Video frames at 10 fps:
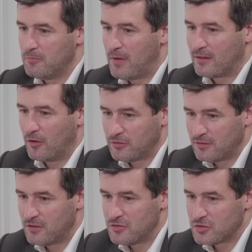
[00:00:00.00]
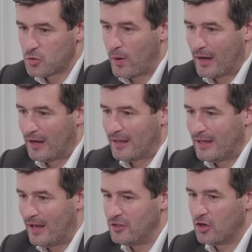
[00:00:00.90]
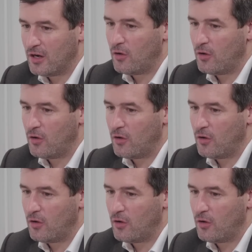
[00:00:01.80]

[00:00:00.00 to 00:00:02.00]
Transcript: make those decisions quickly, and you can